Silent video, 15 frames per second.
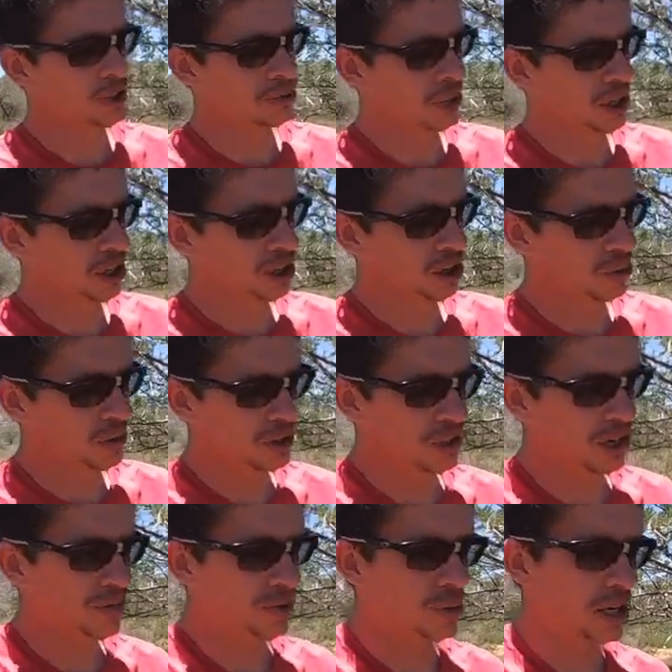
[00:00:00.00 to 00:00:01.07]
spitting cobras, they
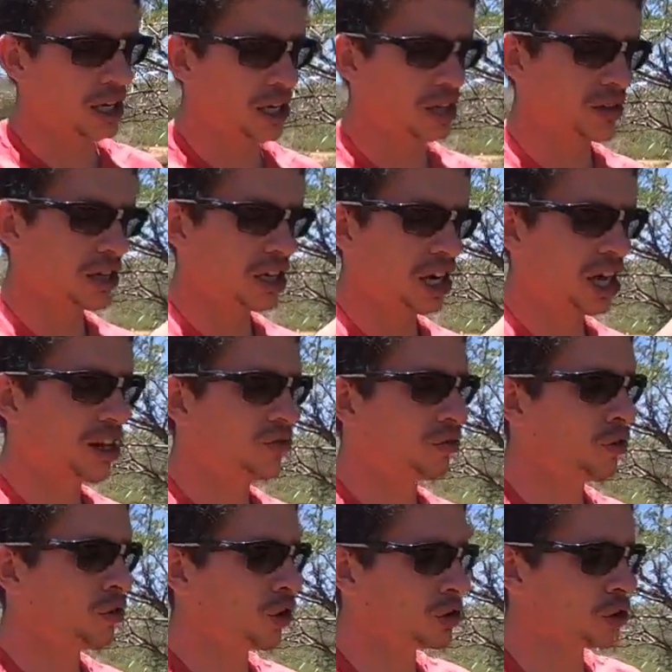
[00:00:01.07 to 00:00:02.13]
have, bar, they have
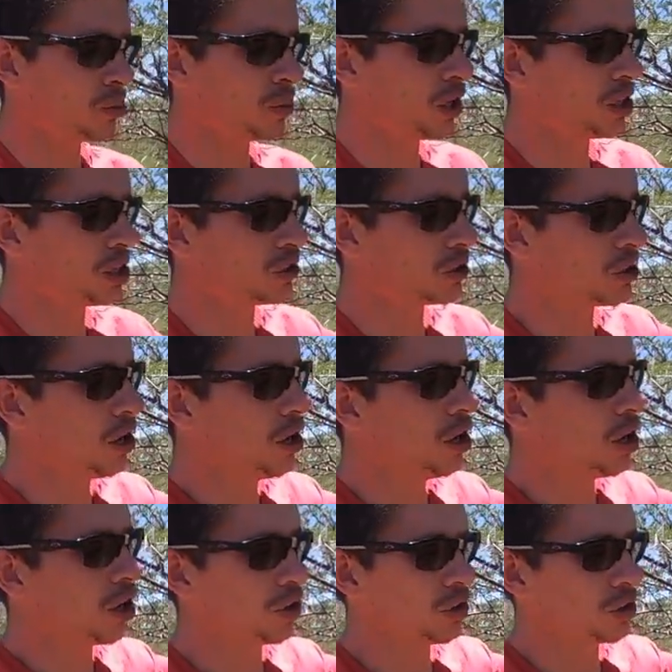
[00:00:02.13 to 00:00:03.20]
crossbars
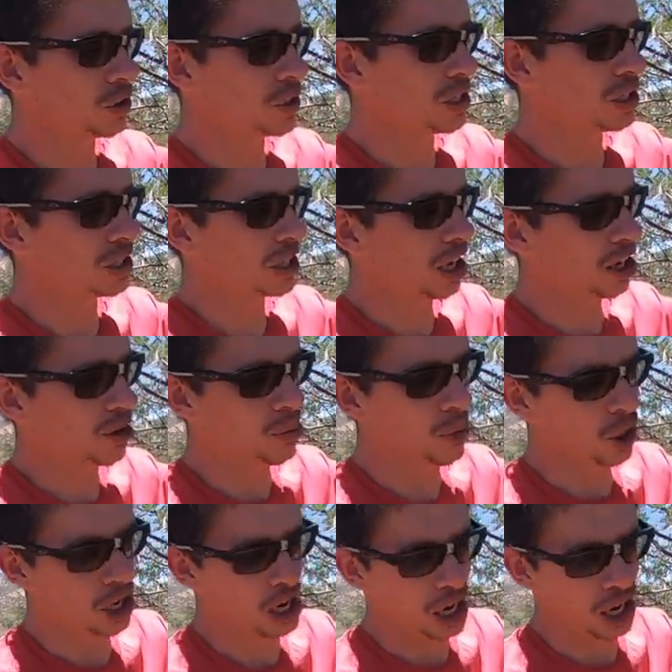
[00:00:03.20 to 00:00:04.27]
across the entire
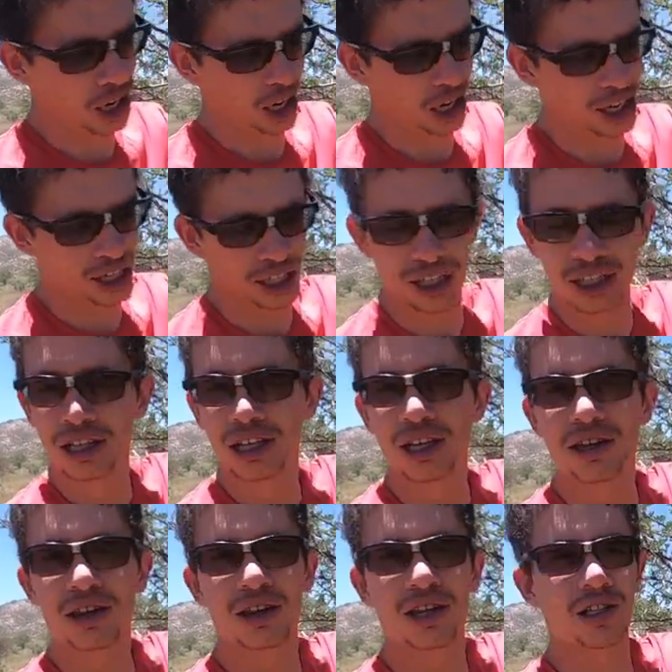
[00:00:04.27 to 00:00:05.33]
body, unlike
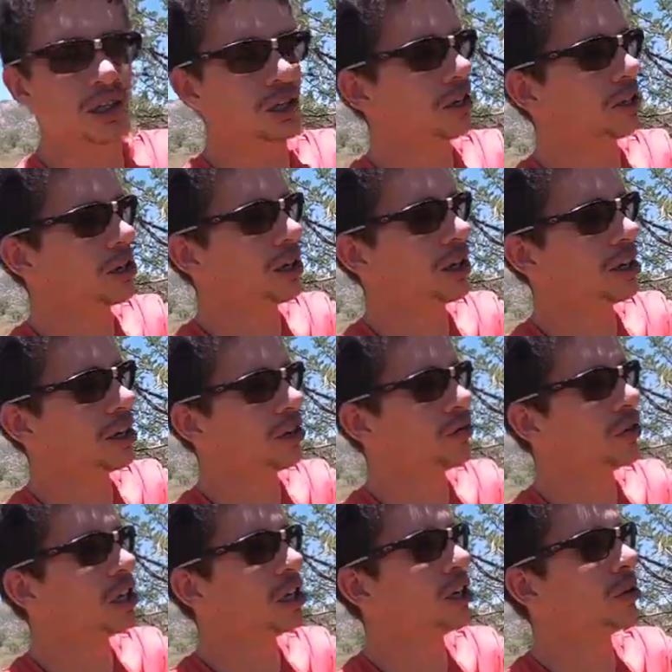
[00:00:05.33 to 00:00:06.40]
this little guy over
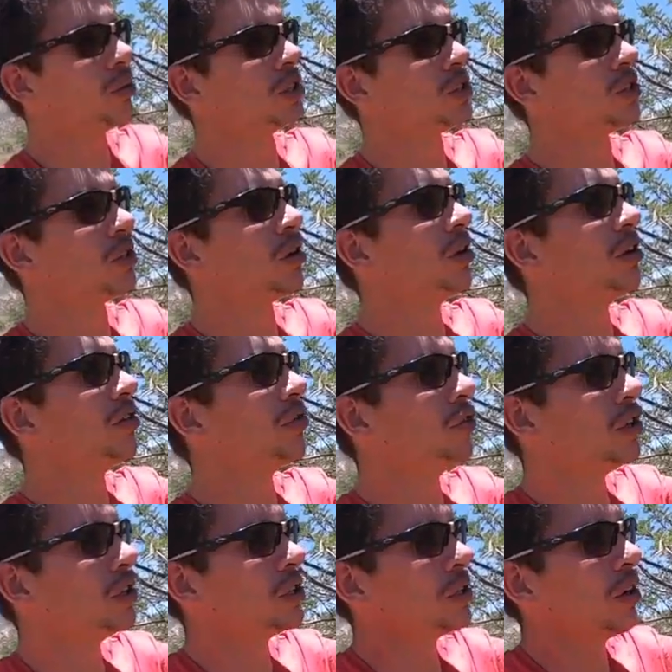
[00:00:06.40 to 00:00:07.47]
here, which only the
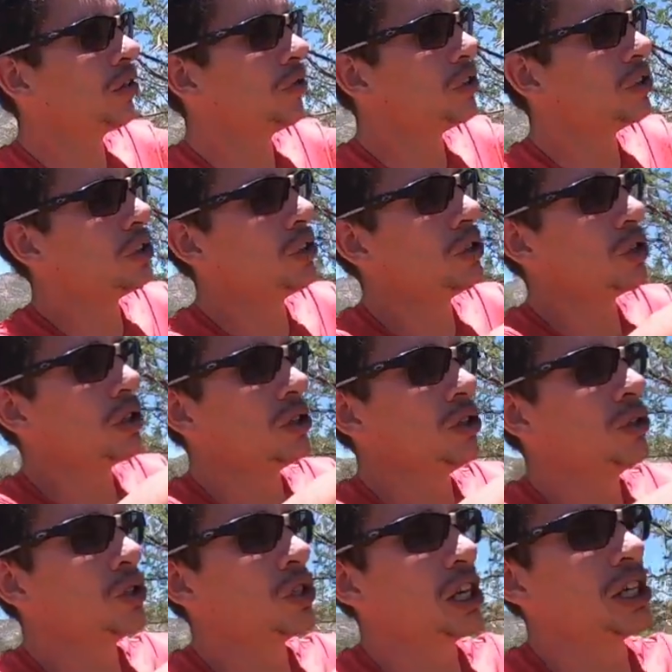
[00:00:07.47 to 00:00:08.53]
first half is
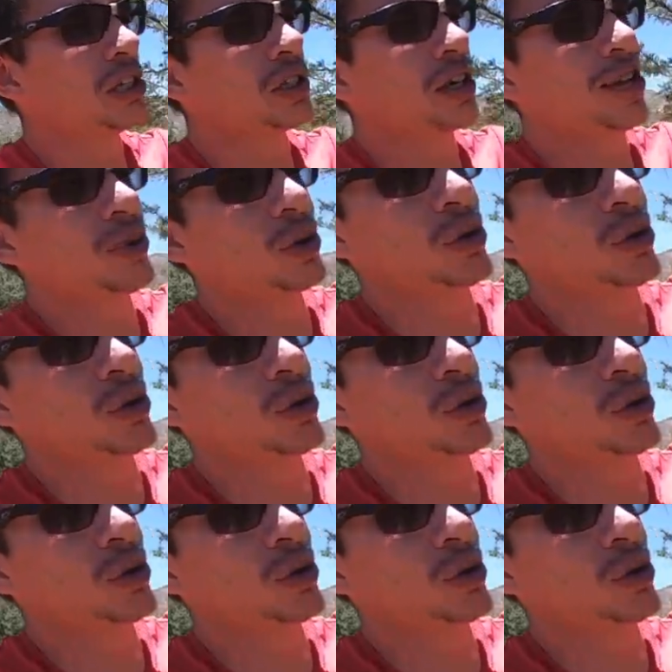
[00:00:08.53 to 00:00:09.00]
usually is covered